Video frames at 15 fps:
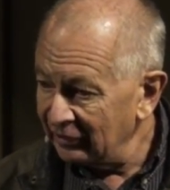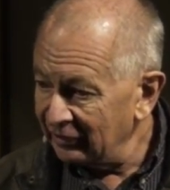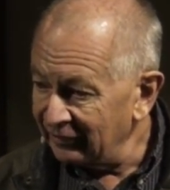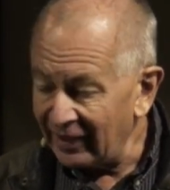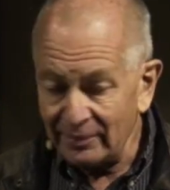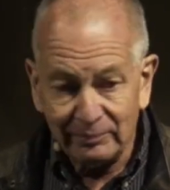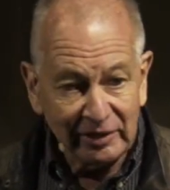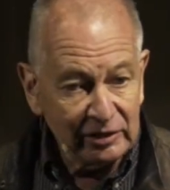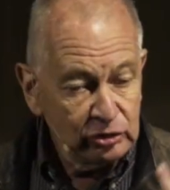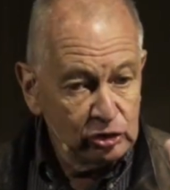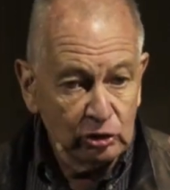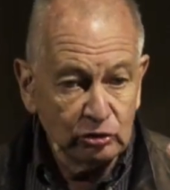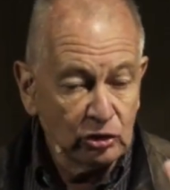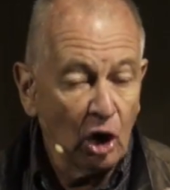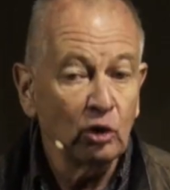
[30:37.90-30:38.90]
That means you
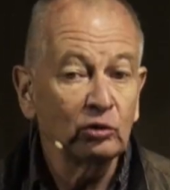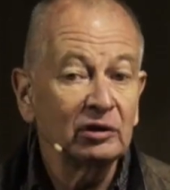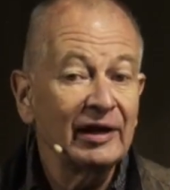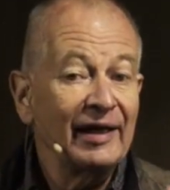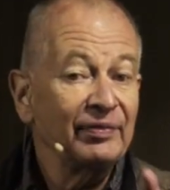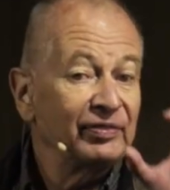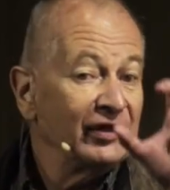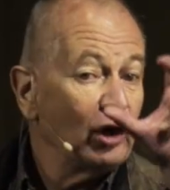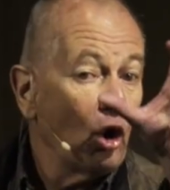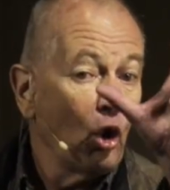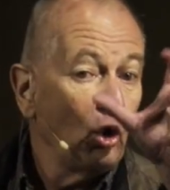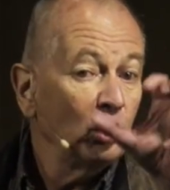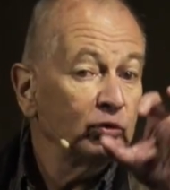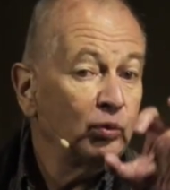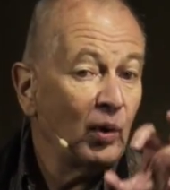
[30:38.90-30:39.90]
don't let the
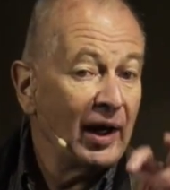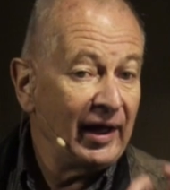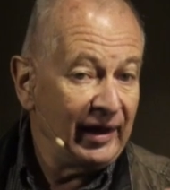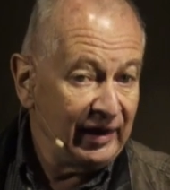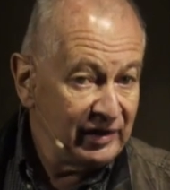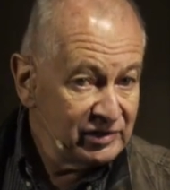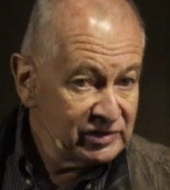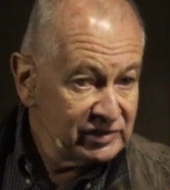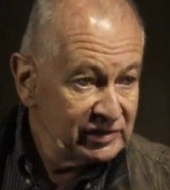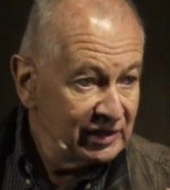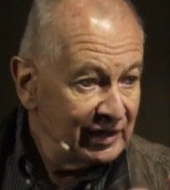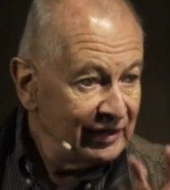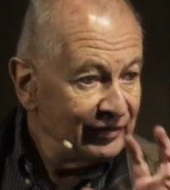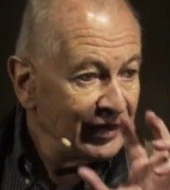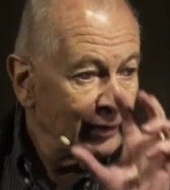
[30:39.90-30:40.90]
old ways
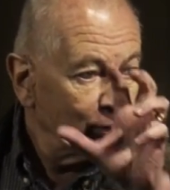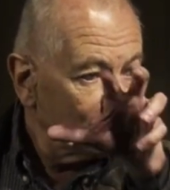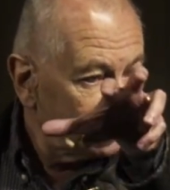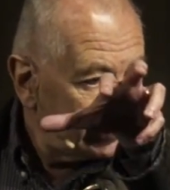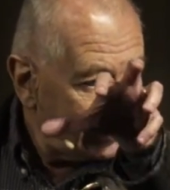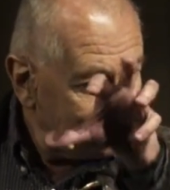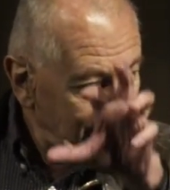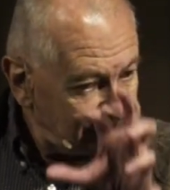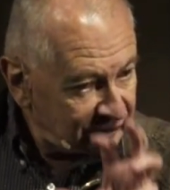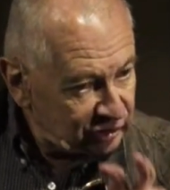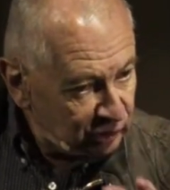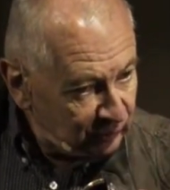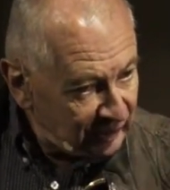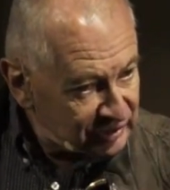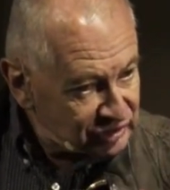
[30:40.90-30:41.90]
that were
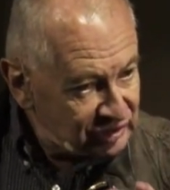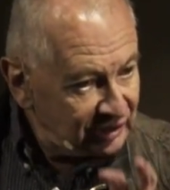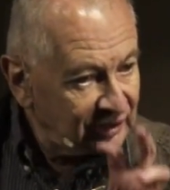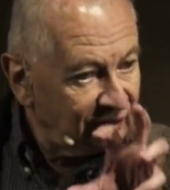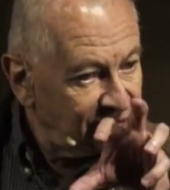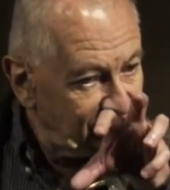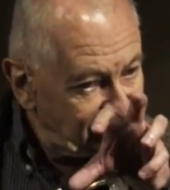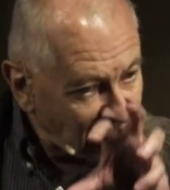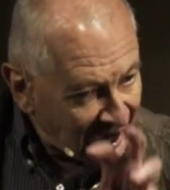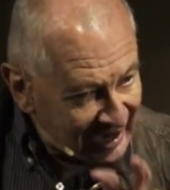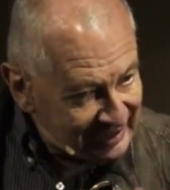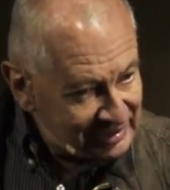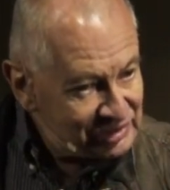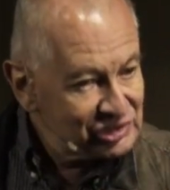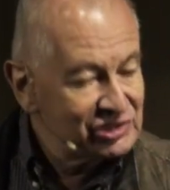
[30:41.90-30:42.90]
characteristic of a
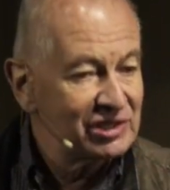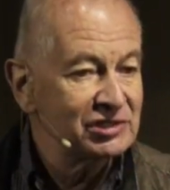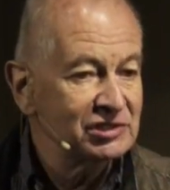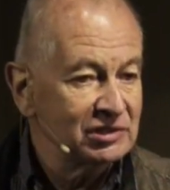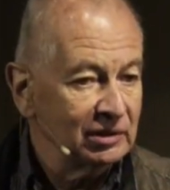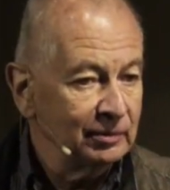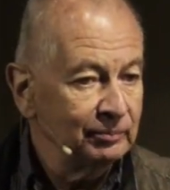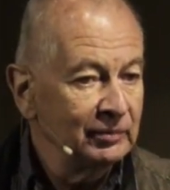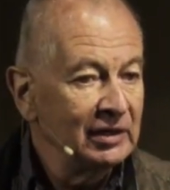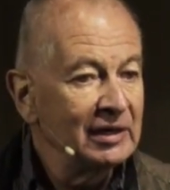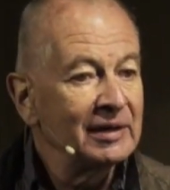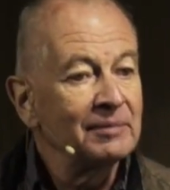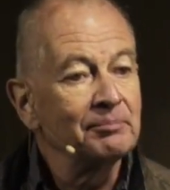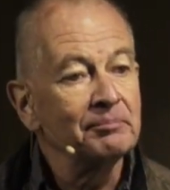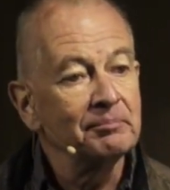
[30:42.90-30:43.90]
dying system
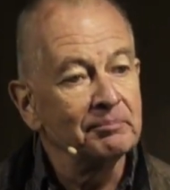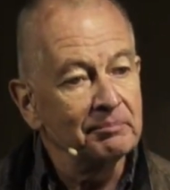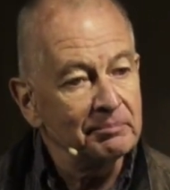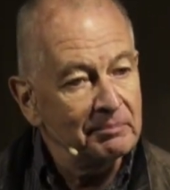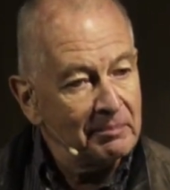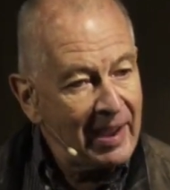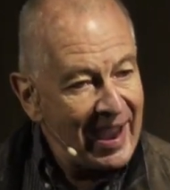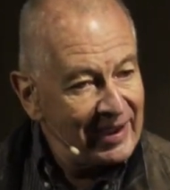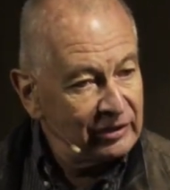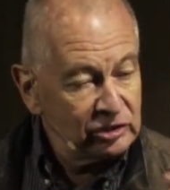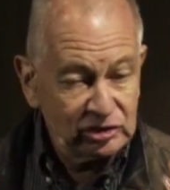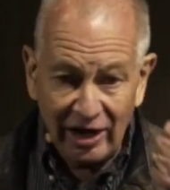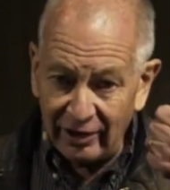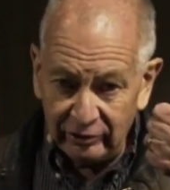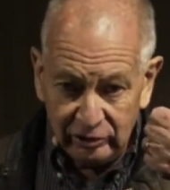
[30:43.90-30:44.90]
manage
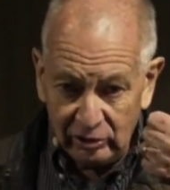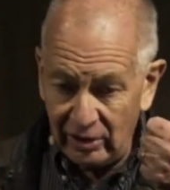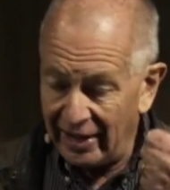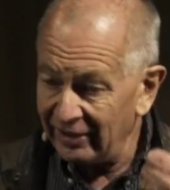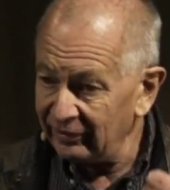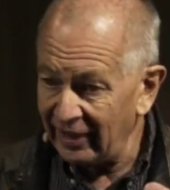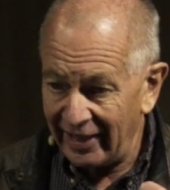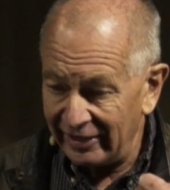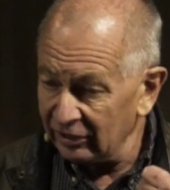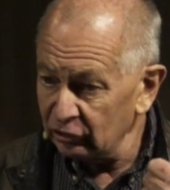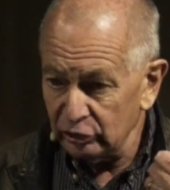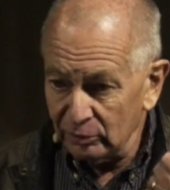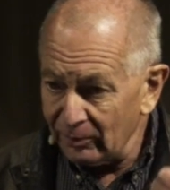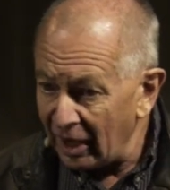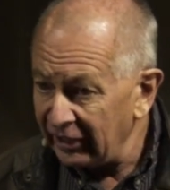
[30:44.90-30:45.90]
how you handle
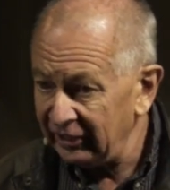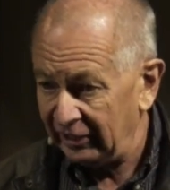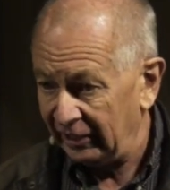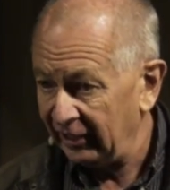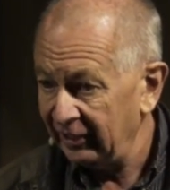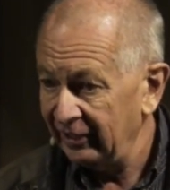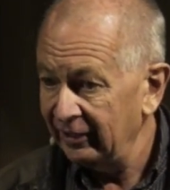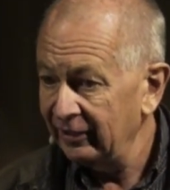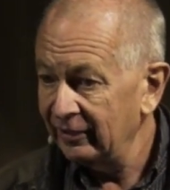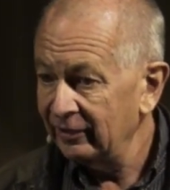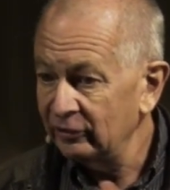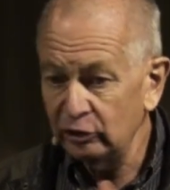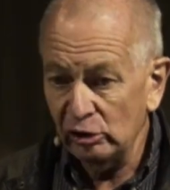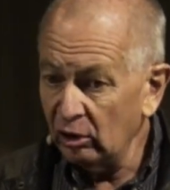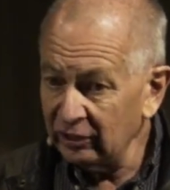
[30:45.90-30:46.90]
your money.
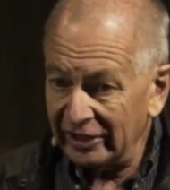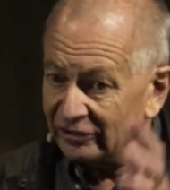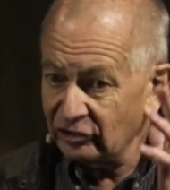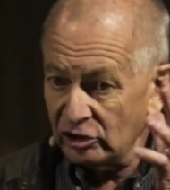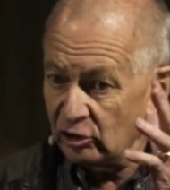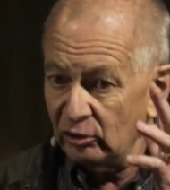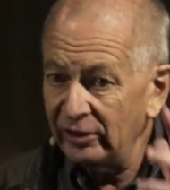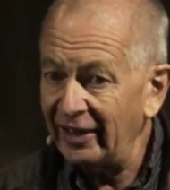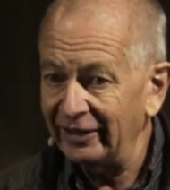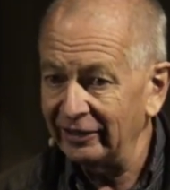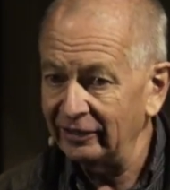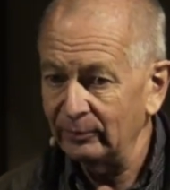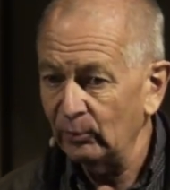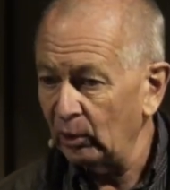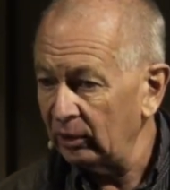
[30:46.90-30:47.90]
You don't get to do that
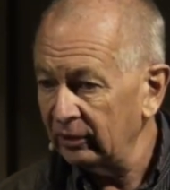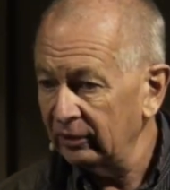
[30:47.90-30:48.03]
anymore.